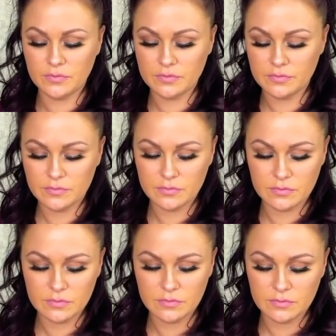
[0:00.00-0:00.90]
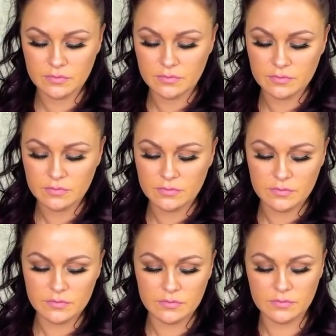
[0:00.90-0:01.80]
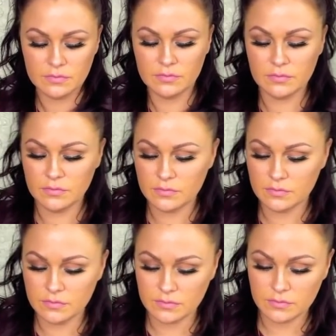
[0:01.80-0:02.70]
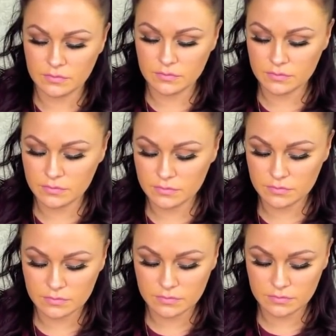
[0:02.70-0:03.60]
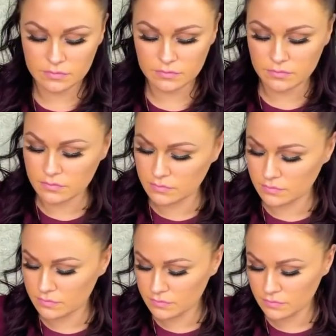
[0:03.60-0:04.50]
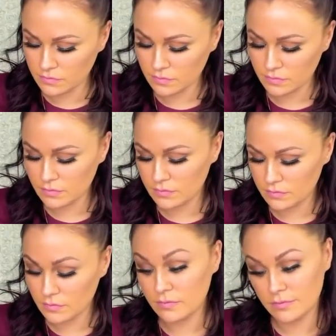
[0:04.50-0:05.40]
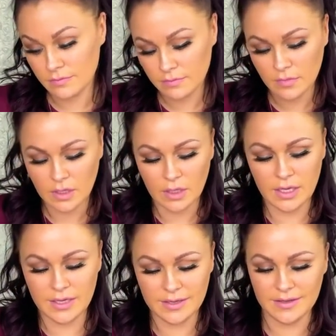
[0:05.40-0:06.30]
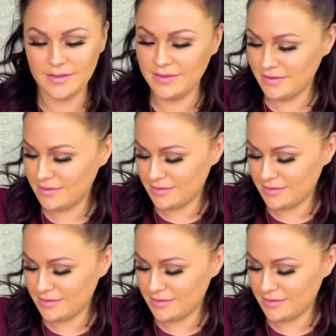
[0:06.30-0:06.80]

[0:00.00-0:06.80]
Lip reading: Nobody speaks.